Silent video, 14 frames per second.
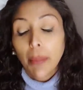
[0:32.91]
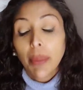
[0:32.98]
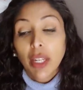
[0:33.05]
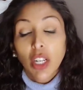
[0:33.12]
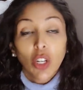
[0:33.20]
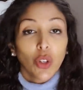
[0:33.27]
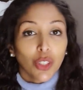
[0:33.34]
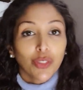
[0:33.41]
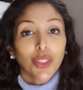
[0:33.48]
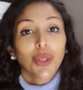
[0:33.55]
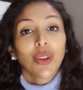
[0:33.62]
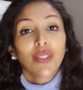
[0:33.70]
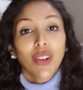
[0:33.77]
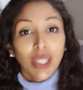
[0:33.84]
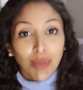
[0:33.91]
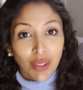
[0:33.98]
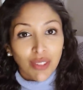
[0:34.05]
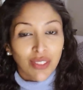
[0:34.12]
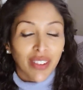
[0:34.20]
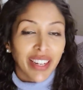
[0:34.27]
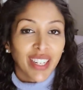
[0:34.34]
But a lot of you have asked me
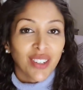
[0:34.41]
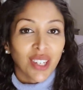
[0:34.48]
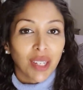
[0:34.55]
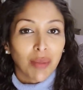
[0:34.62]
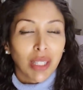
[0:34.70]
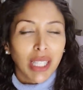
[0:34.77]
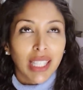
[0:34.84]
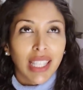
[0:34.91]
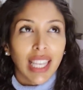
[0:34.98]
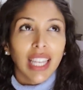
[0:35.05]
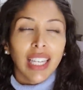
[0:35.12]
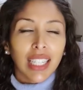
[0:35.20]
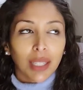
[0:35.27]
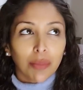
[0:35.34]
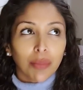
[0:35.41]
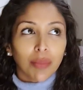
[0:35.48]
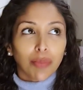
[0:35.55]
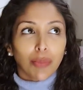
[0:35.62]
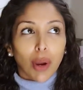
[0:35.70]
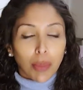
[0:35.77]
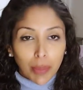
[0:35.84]
for Vanicream, I think
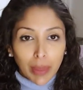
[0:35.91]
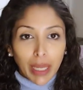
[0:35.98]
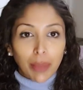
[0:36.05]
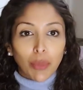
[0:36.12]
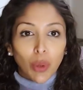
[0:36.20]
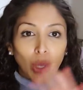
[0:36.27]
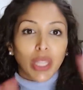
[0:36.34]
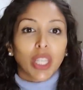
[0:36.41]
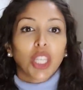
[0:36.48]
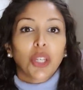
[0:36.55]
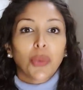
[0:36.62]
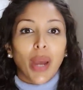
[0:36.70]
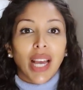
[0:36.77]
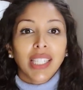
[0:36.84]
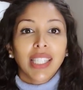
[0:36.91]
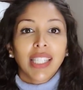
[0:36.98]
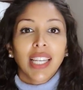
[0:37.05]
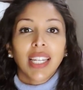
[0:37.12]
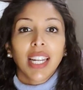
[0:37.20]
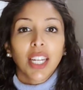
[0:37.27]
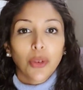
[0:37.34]
probably more in the US
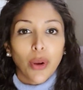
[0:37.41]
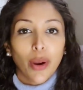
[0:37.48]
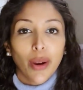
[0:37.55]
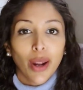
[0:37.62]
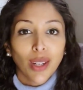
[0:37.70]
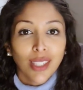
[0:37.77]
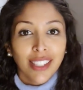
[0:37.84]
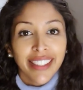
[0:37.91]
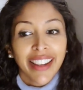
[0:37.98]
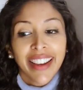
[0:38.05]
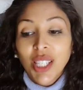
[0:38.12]
than anywhere else.